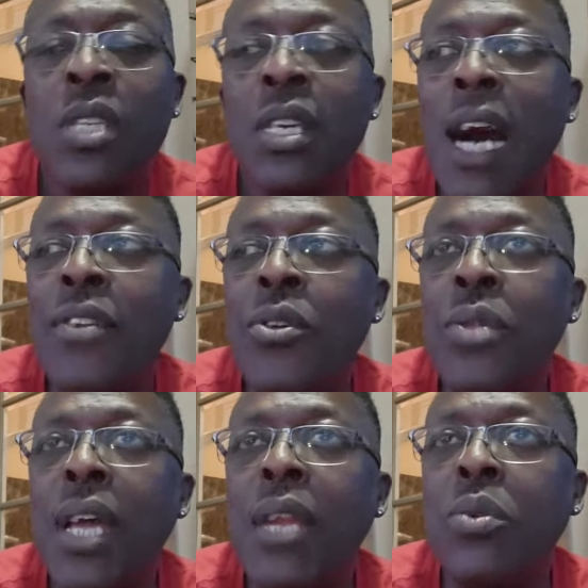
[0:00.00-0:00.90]
I knew
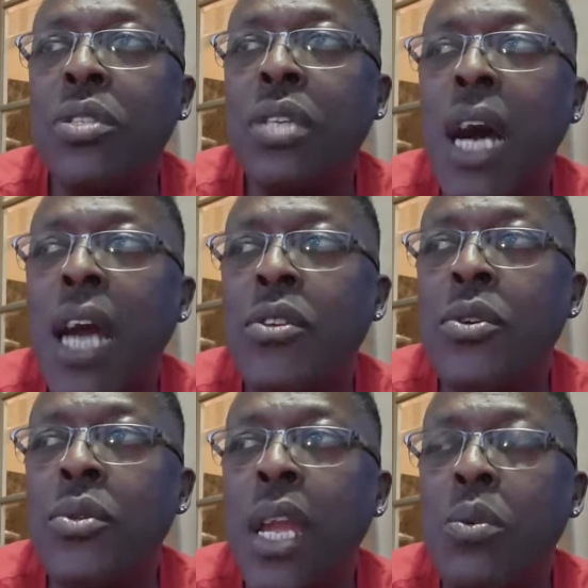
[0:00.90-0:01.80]
that it was
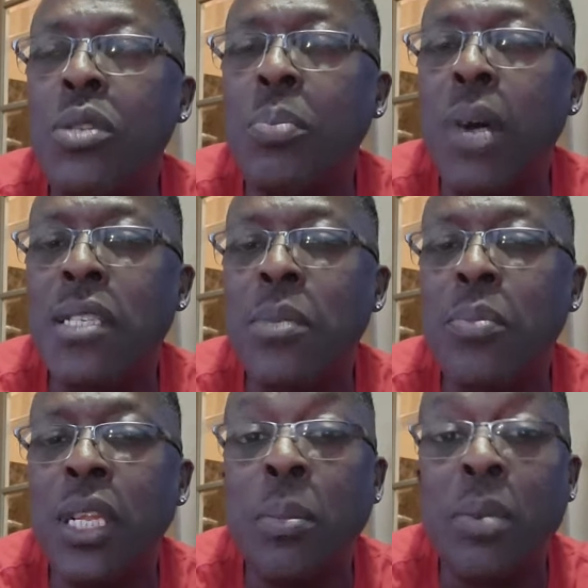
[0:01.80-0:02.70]
a
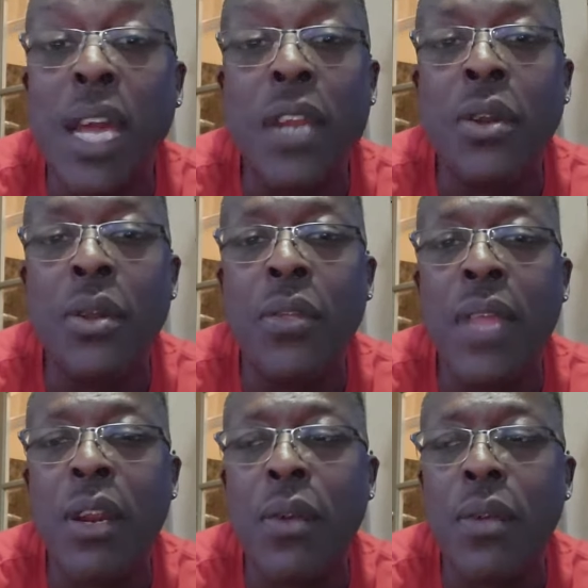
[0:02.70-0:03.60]
possibility, but I didn't know that they
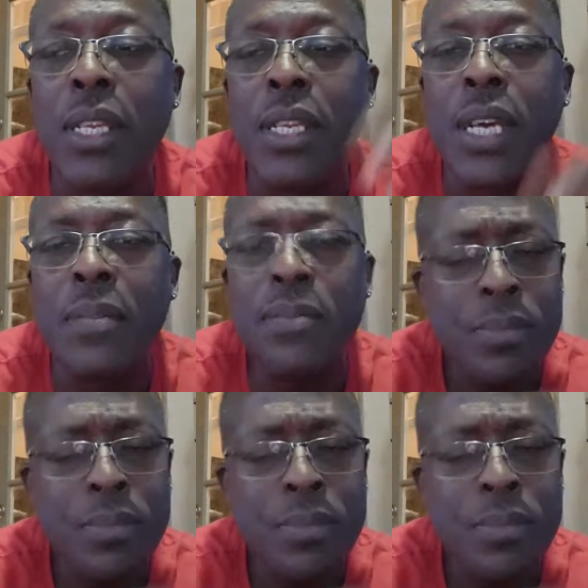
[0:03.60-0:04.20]
had already done it.